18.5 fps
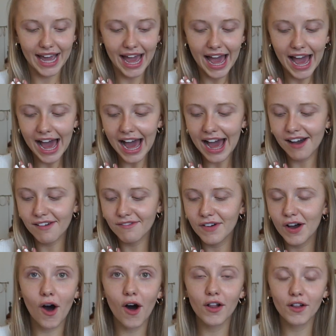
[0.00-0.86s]

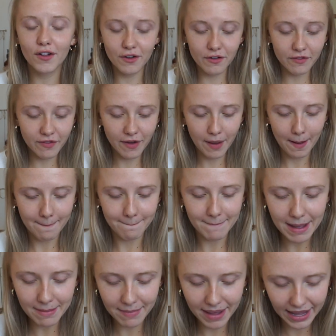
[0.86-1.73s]
have all of
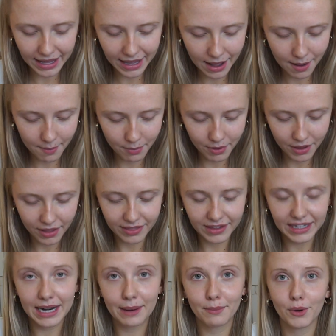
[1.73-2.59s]
my makeup
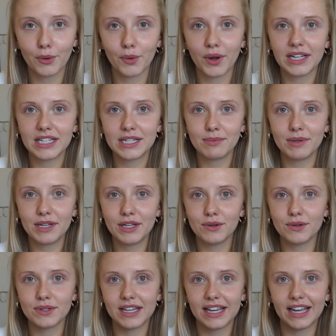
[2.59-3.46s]
that I'm going to be
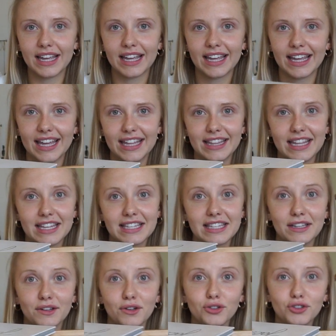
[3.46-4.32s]
using in
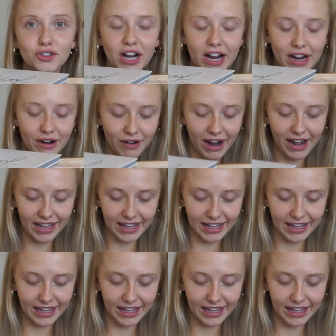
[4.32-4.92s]
this little tray right